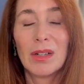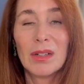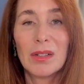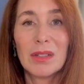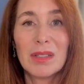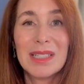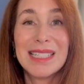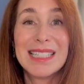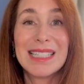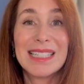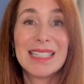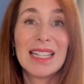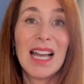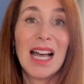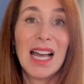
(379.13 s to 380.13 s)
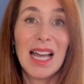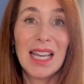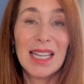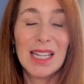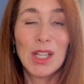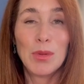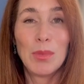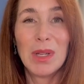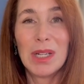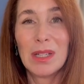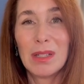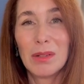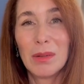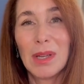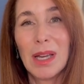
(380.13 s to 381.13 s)
early satiety,
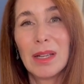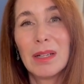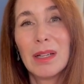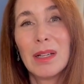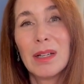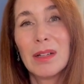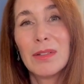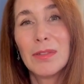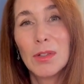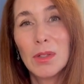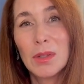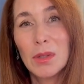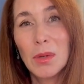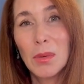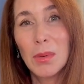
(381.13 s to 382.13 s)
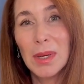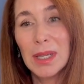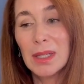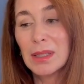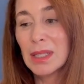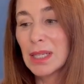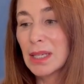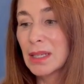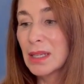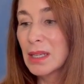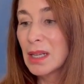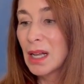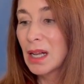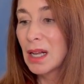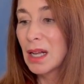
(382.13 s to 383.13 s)
meaning you get full quickly,
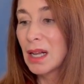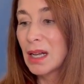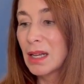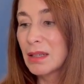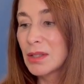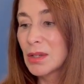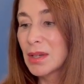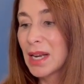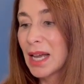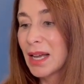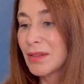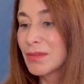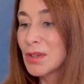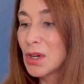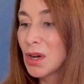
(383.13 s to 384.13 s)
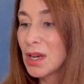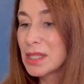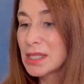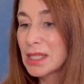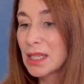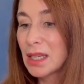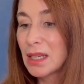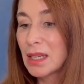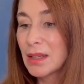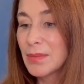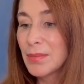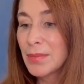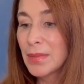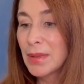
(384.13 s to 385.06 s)
you can have nausea,